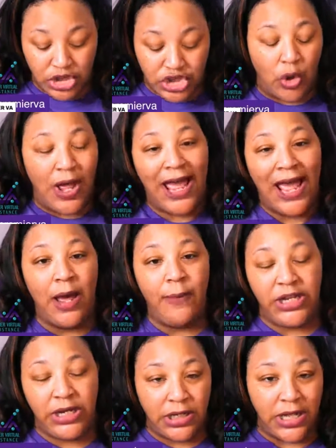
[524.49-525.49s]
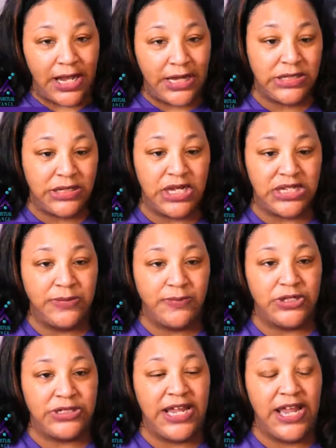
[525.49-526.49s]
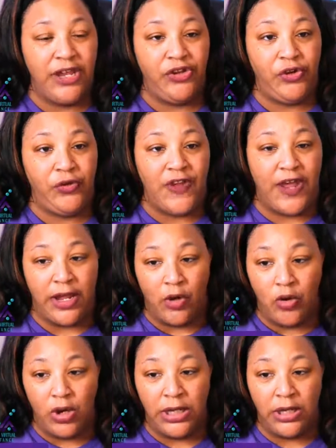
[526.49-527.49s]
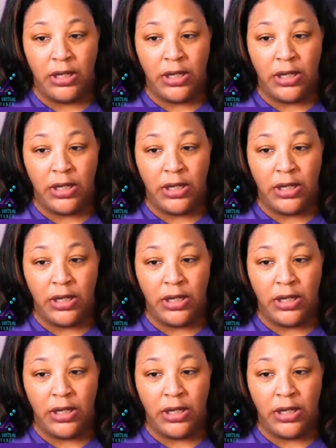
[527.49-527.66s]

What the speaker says: So how many clients and customers can you take on?